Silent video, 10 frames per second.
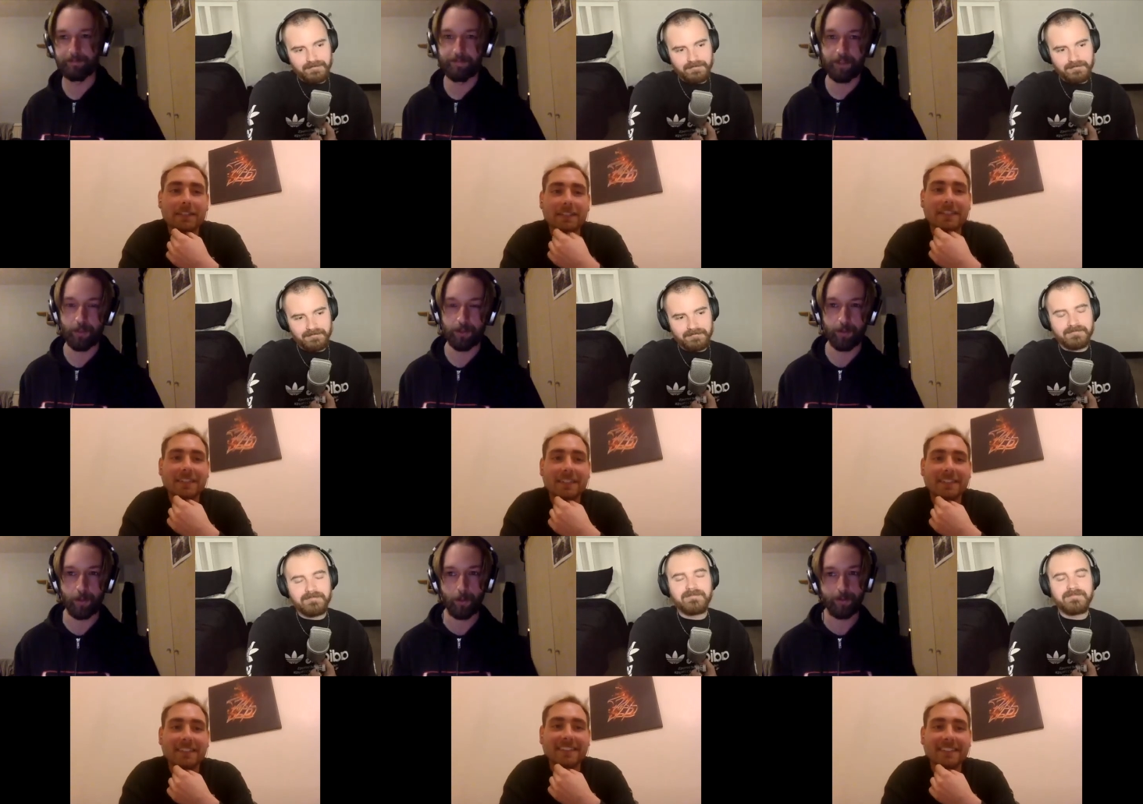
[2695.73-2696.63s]
Speaker 1: Joe's
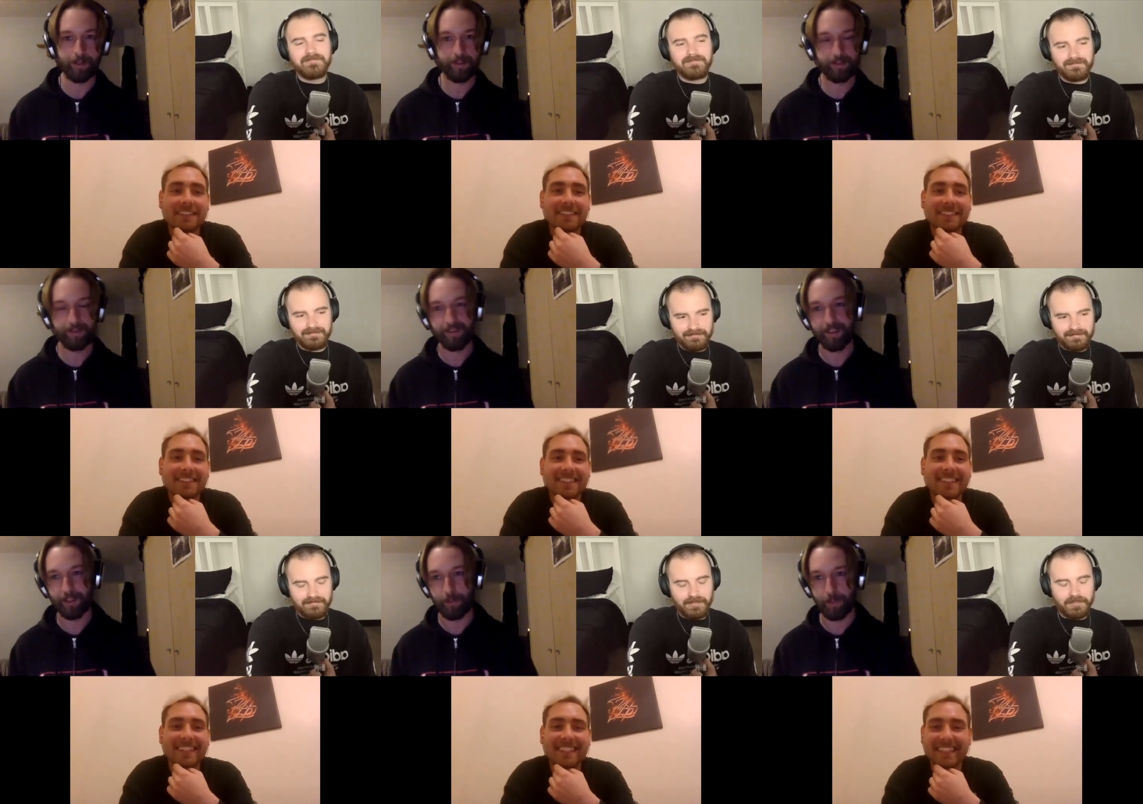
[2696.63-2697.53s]
doing all of them. He's
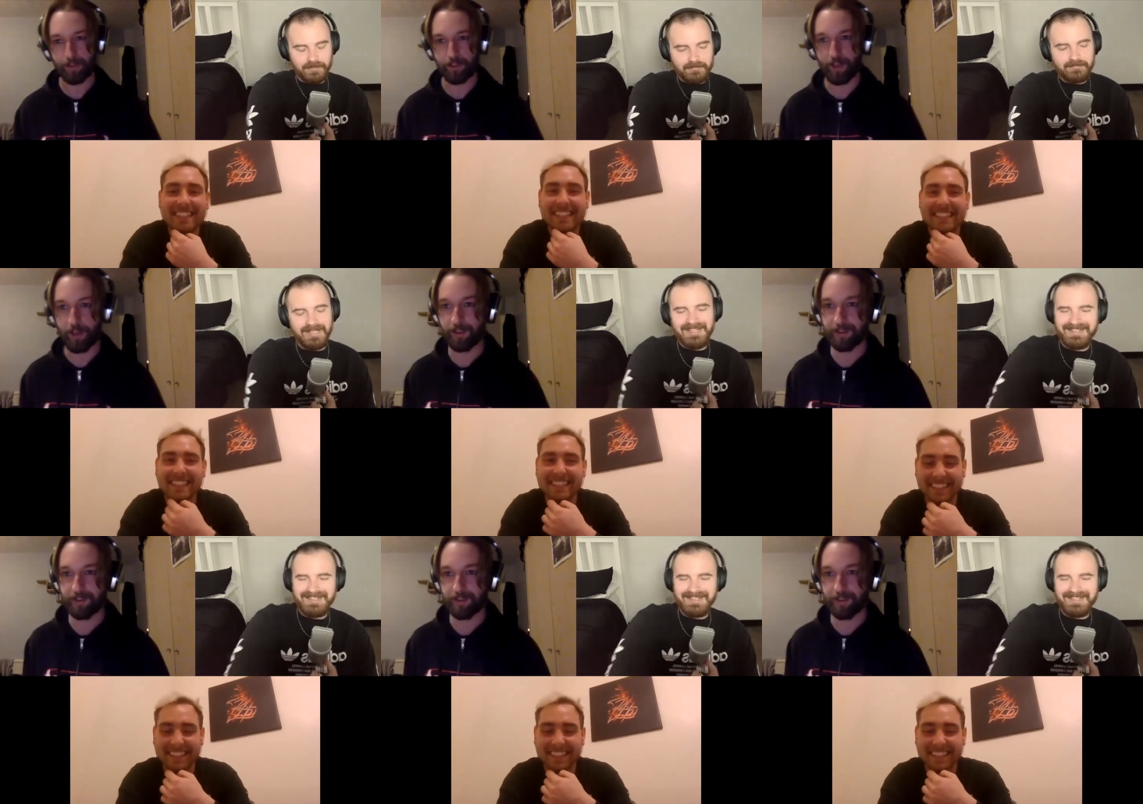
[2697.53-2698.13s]
going to be okay. our star.